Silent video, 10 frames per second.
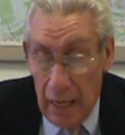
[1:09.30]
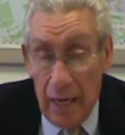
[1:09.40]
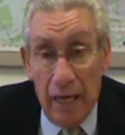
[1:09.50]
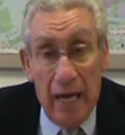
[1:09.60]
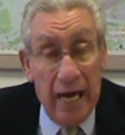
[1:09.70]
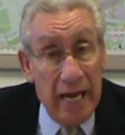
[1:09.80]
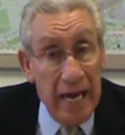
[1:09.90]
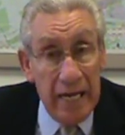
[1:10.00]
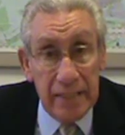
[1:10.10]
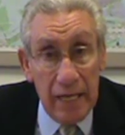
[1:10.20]
At
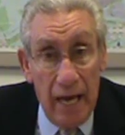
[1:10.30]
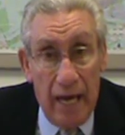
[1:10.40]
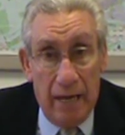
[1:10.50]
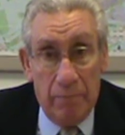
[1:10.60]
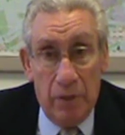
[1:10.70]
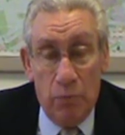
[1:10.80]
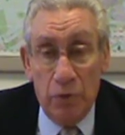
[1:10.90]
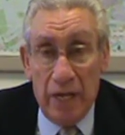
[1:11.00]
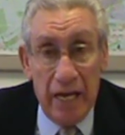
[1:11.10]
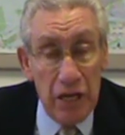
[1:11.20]
any time,
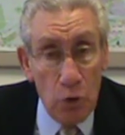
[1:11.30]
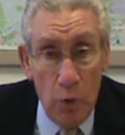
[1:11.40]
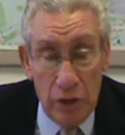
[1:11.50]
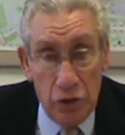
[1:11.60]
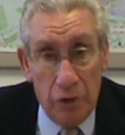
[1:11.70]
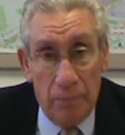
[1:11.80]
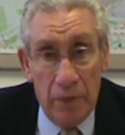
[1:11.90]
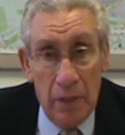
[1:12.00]
with any question,